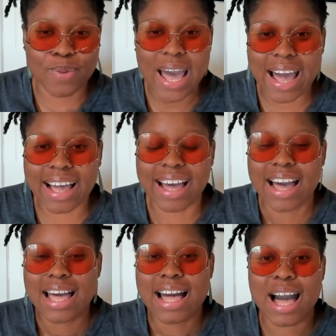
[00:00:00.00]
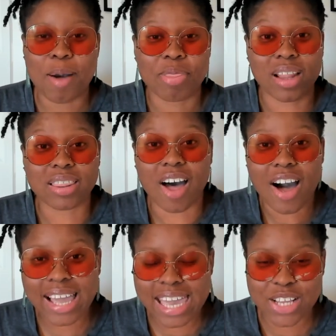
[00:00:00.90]
back. And the
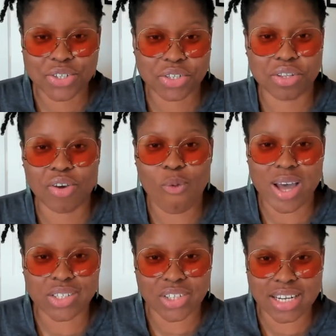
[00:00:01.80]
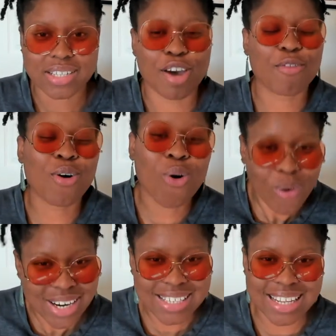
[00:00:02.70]
long answer to the question is, of
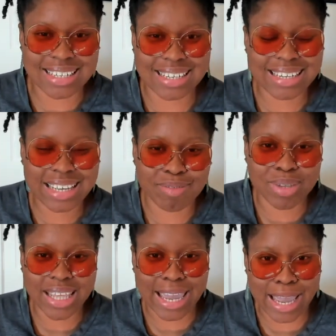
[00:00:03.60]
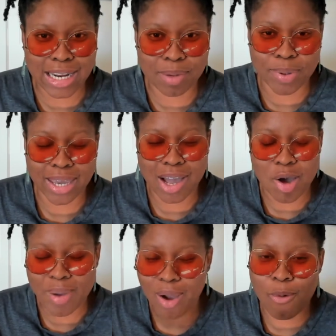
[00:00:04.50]
course they didn't give me the KDP
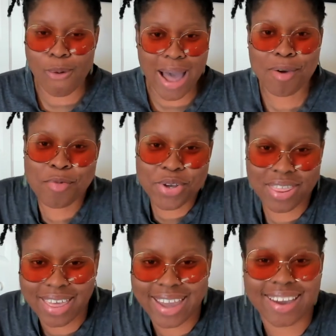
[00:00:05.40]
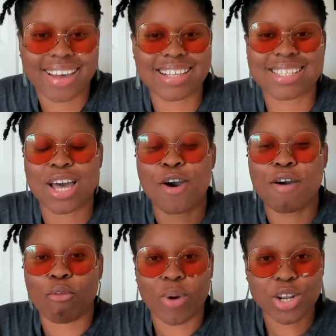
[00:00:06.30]
account back. Why would they? Because
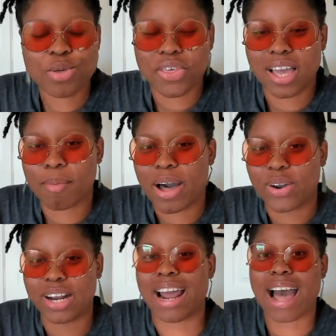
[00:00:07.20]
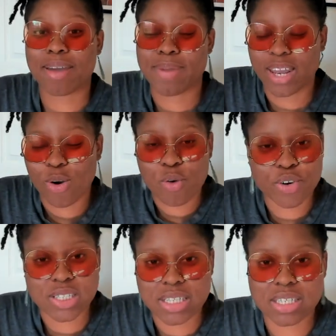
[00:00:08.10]
when you think about it, I made
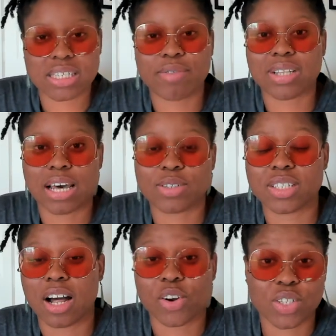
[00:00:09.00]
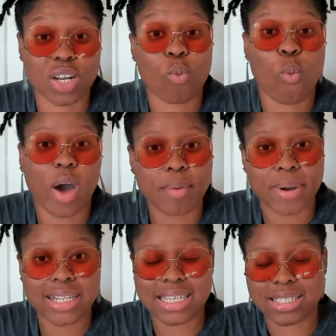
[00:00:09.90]
over $67,000 in 1
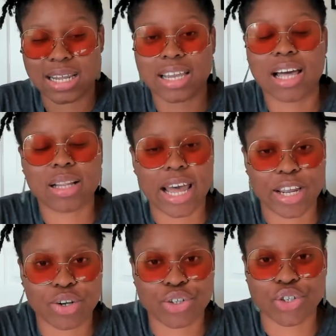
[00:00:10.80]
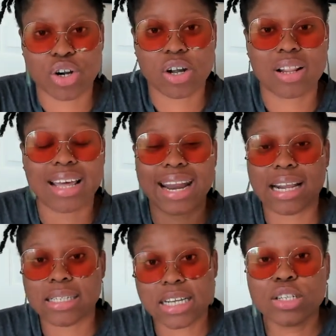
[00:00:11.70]
month selling a lined journal, and
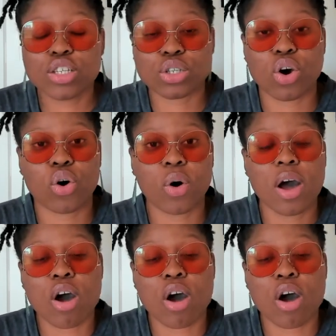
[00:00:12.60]
I did so